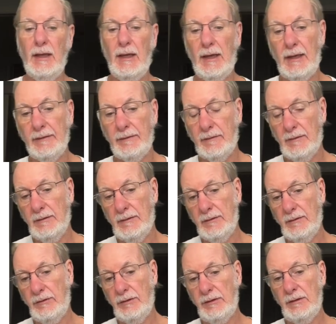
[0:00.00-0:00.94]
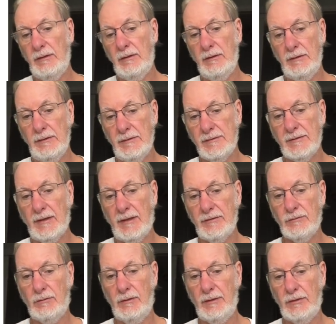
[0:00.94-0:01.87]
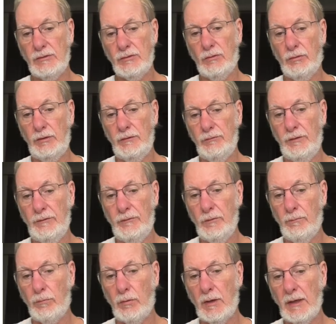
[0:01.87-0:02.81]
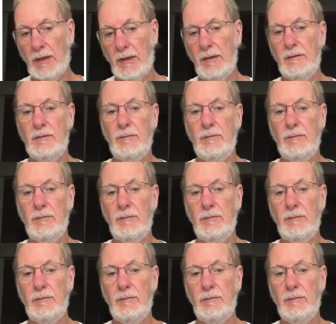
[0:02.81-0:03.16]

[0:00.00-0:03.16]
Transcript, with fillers: at the incisal edge or even at the bracket,